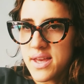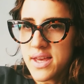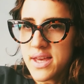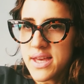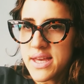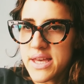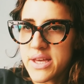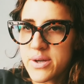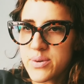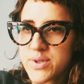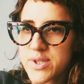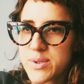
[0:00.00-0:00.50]

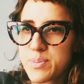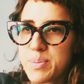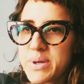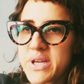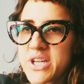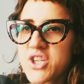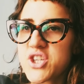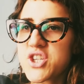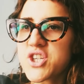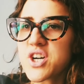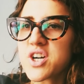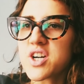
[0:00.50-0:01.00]
It was
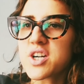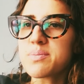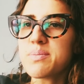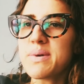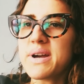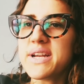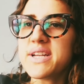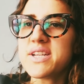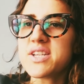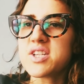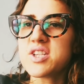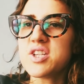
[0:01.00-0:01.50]
pitch dark
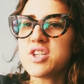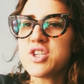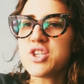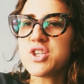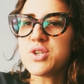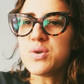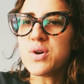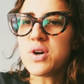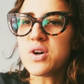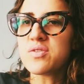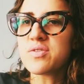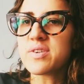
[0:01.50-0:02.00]
minus the
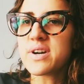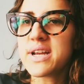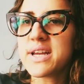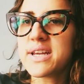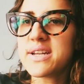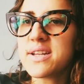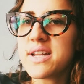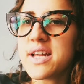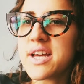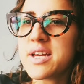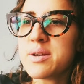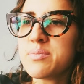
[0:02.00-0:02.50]
2
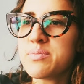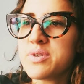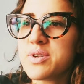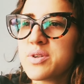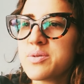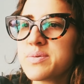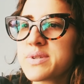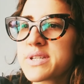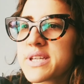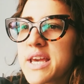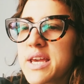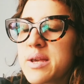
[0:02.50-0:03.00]
overhead light
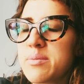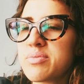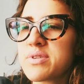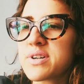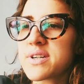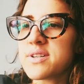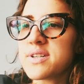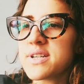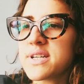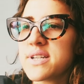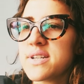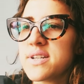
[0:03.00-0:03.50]
bulbs
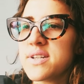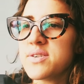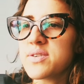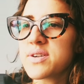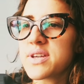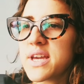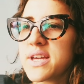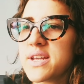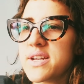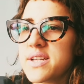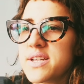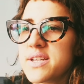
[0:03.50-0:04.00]
Gabriel had
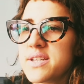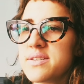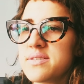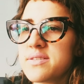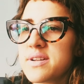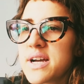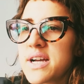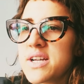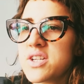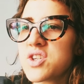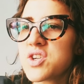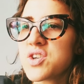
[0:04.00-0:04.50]
located.
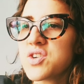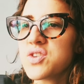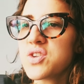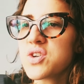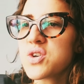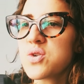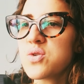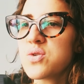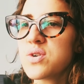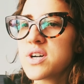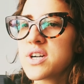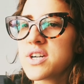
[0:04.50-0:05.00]
I turned the
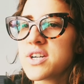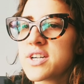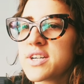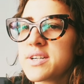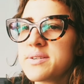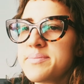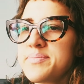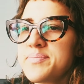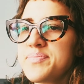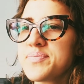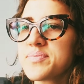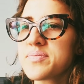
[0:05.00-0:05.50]

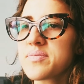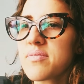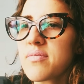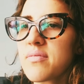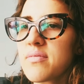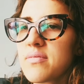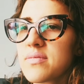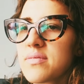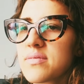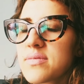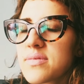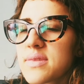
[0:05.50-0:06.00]
corner
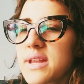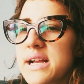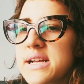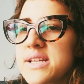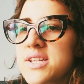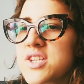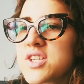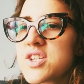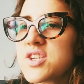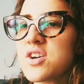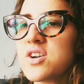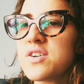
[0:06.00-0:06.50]
and
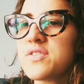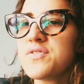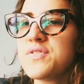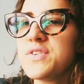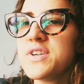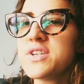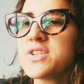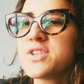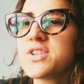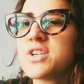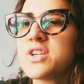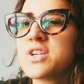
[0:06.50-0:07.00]
saw
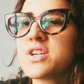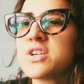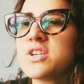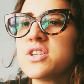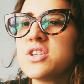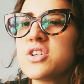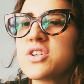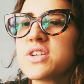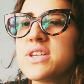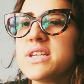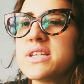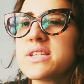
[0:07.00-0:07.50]
Fielder
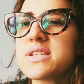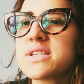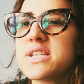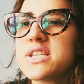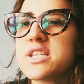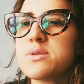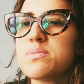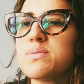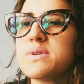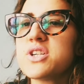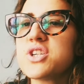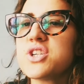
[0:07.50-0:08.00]
looking
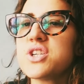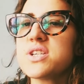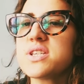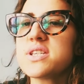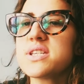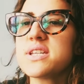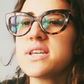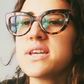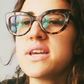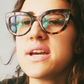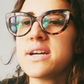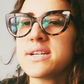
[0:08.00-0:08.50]

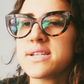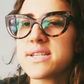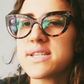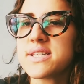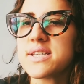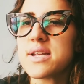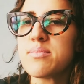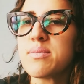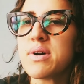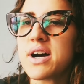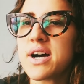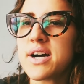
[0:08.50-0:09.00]
suspiciously at
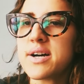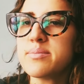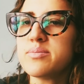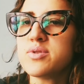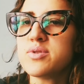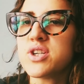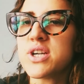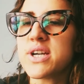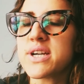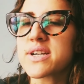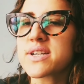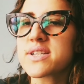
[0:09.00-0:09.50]
some
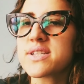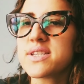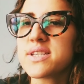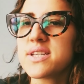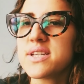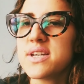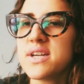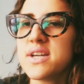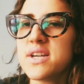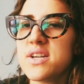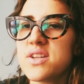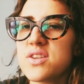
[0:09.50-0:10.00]
object
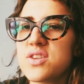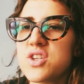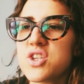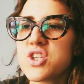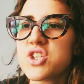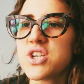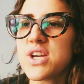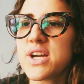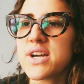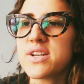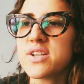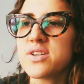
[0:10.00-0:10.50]
the
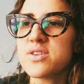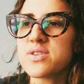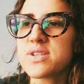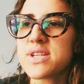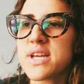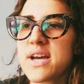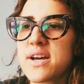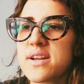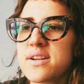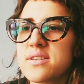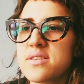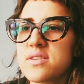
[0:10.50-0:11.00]
shadows
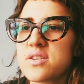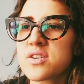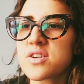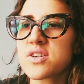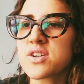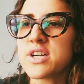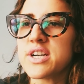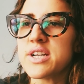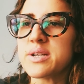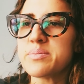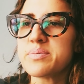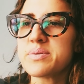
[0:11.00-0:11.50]
had in their
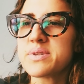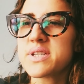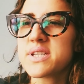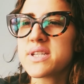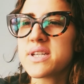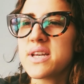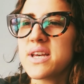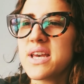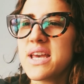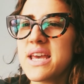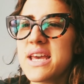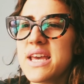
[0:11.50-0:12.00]
grips.
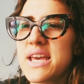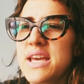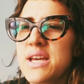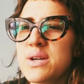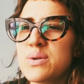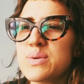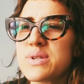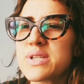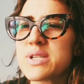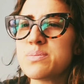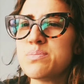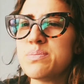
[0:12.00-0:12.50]
It
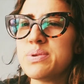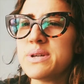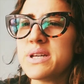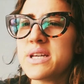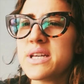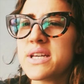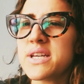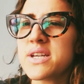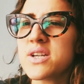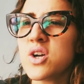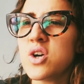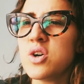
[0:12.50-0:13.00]
was
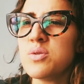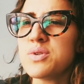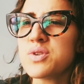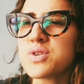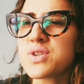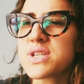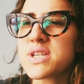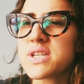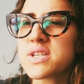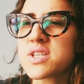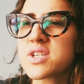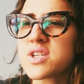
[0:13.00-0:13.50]
big,
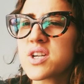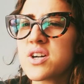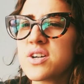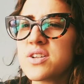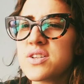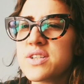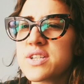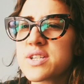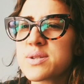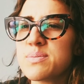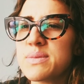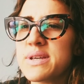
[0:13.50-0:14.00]
almost as
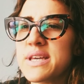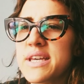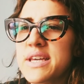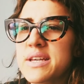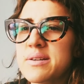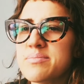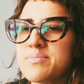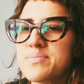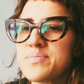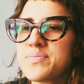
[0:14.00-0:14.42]
tall as me.